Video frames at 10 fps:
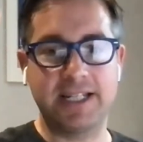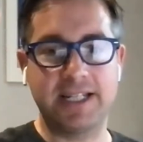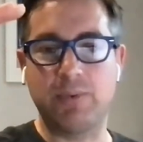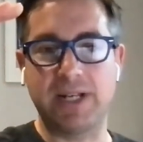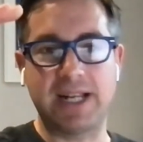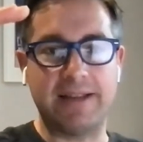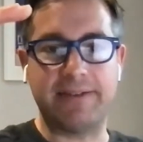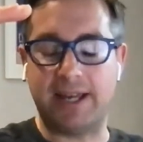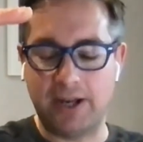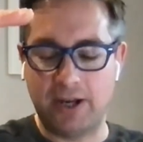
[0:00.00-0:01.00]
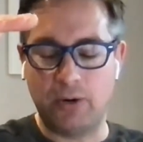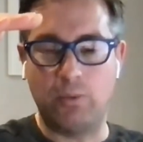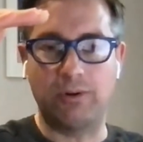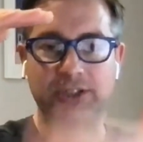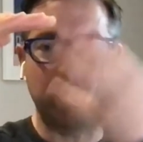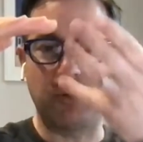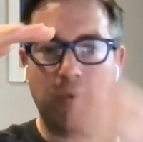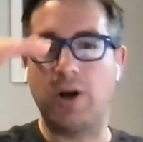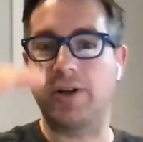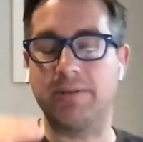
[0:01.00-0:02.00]
Did we get there? What's all the
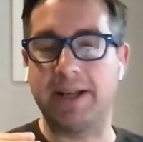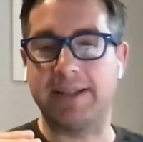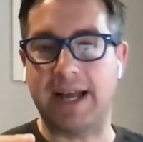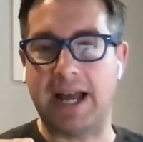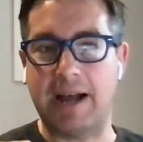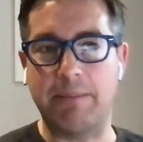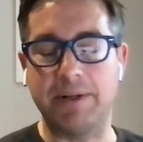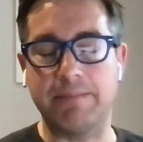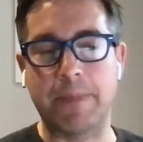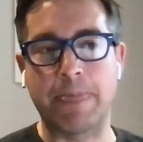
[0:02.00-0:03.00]
work that made that happen?